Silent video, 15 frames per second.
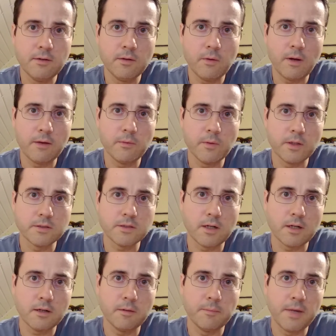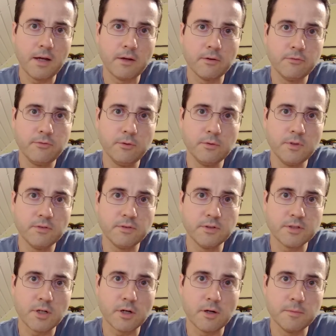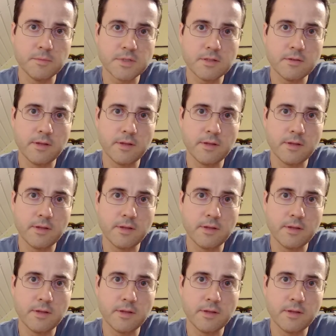I want to talk about a few different terms